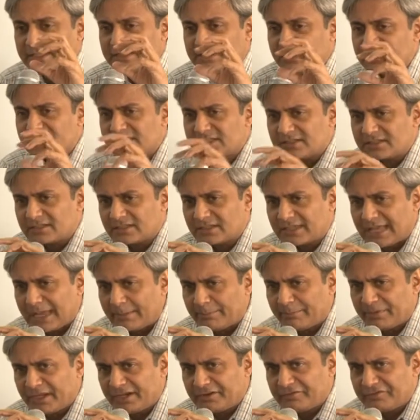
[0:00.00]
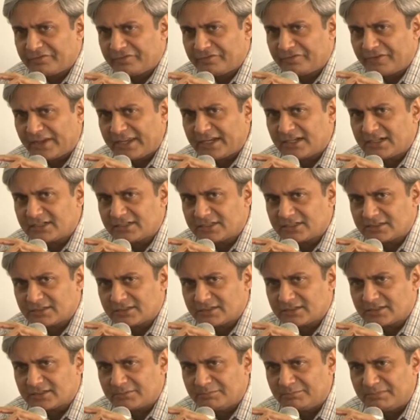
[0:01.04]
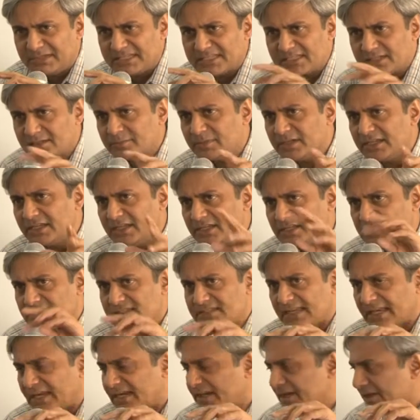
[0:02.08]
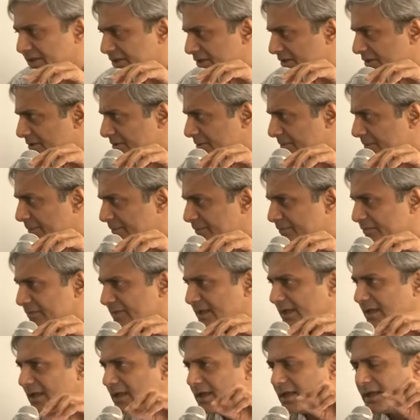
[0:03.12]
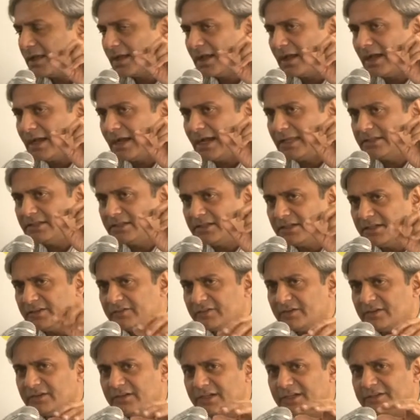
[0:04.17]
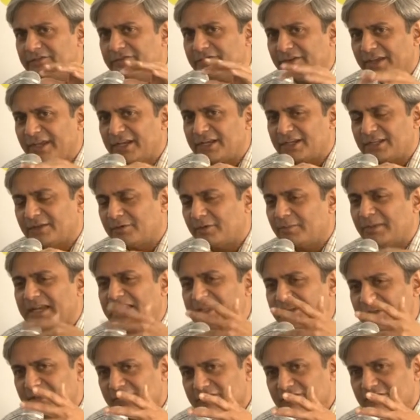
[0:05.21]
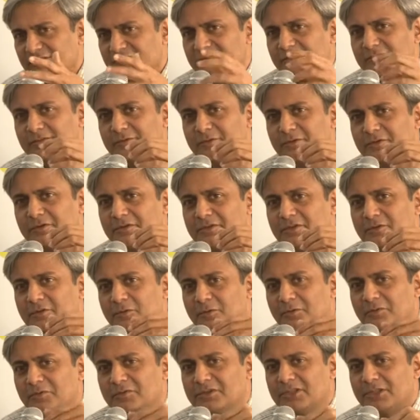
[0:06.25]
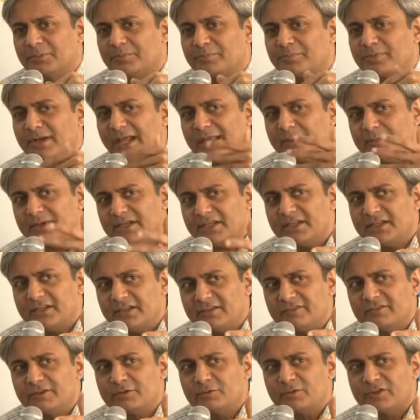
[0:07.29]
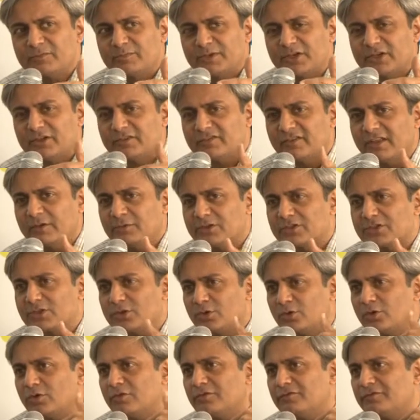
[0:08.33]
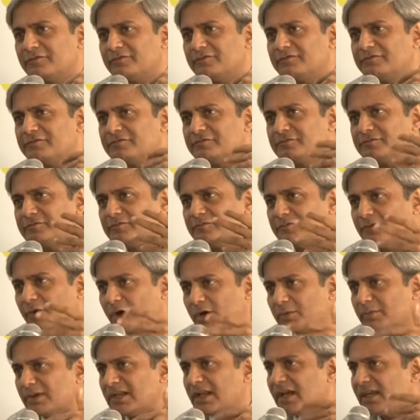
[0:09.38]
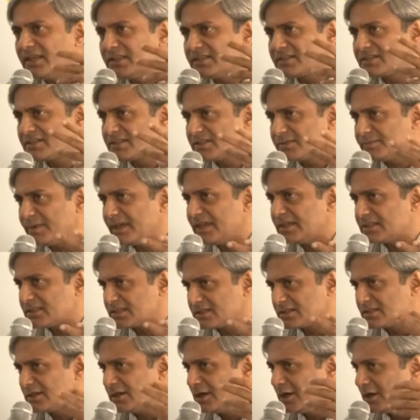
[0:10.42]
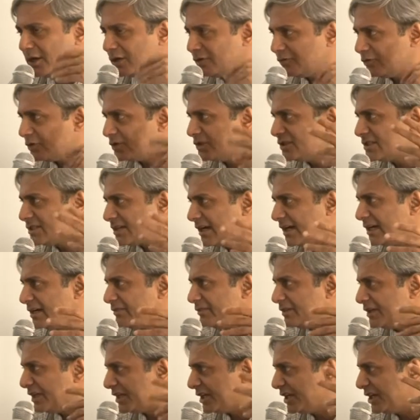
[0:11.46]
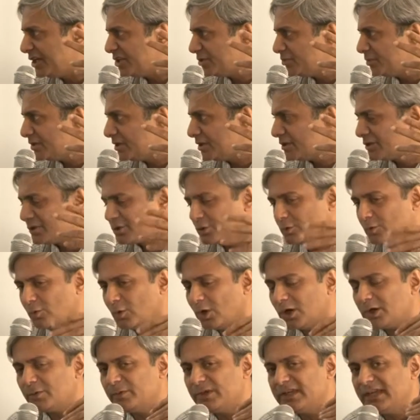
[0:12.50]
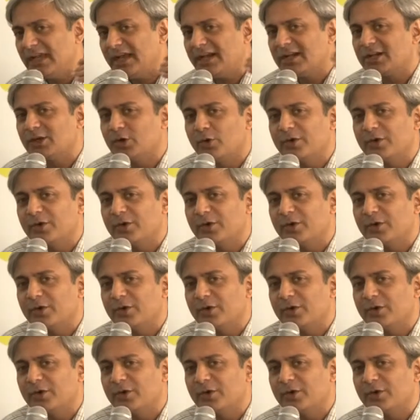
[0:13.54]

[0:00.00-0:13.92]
This campaign failed miserably in its second year. And the reason it failed, there were many reasons. The primary reason was because there was no formalized space for this kind of an engagement. So what we had